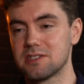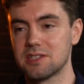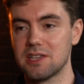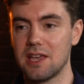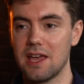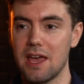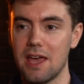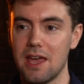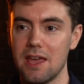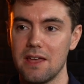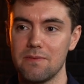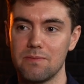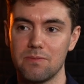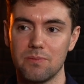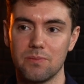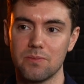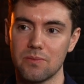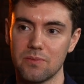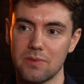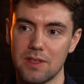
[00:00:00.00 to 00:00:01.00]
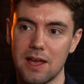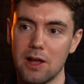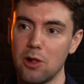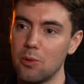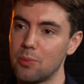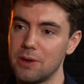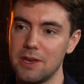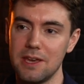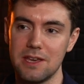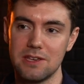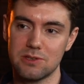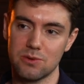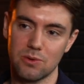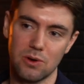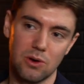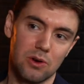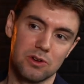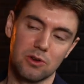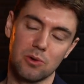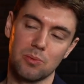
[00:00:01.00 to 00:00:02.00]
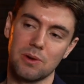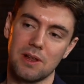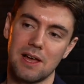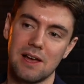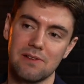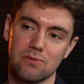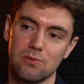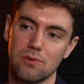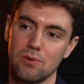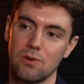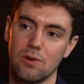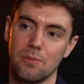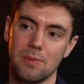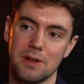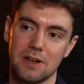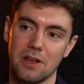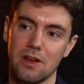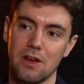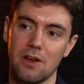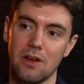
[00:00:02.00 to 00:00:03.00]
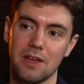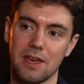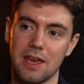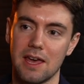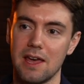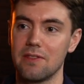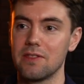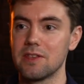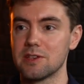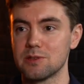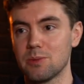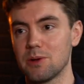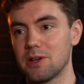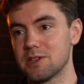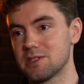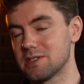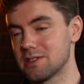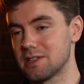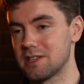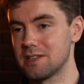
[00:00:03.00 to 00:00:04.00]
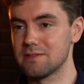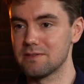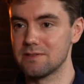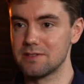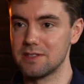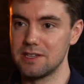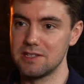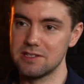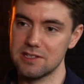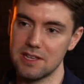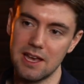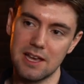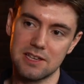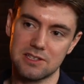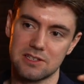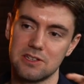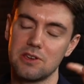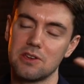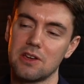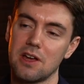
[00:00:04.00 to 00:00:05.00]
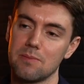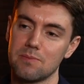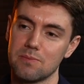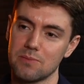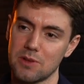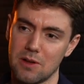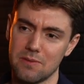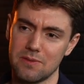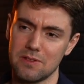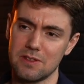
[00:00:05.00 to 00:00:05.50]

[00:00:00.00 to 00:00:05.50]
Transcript: say the LPs who are on your platform and go, okay, this person needs this, and you can